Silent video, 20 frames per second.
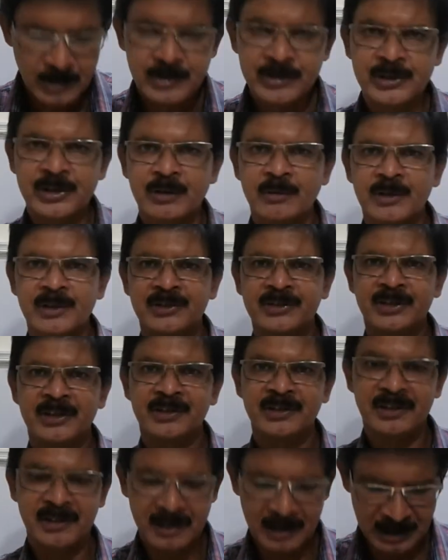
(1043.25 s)
Steward
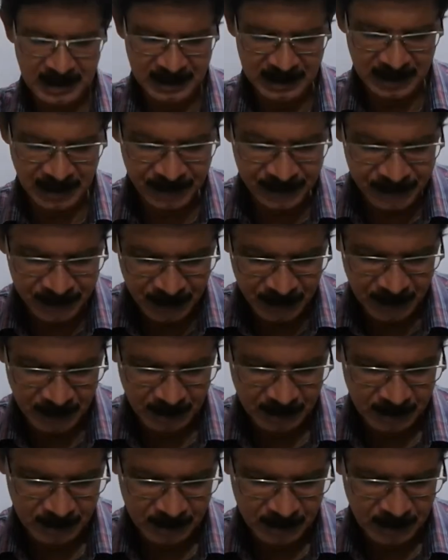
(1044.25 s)
says eagerly, yes
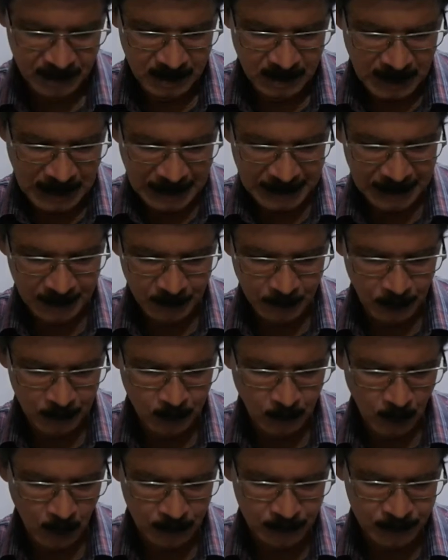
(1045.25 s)
sir. And about
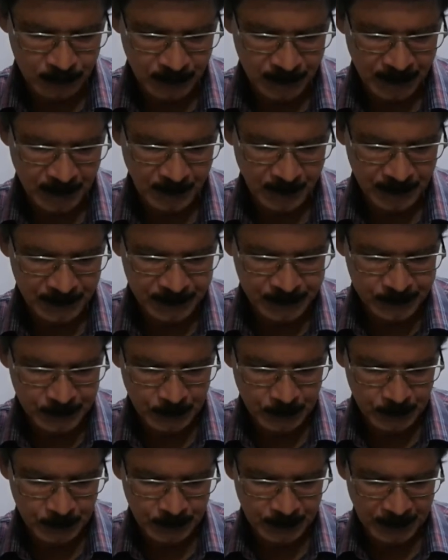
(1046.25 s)
Monsieur Demetz
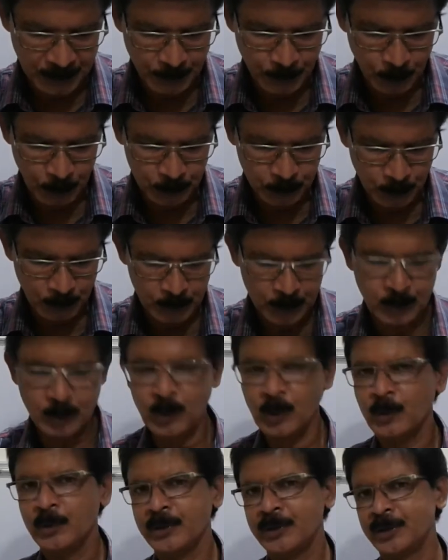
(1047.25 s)
too. They both want to
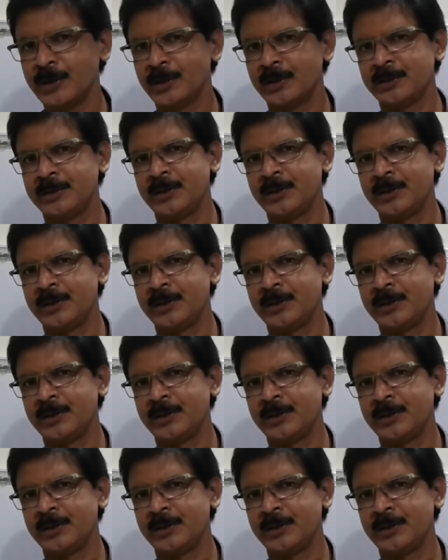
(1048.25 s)
go with her.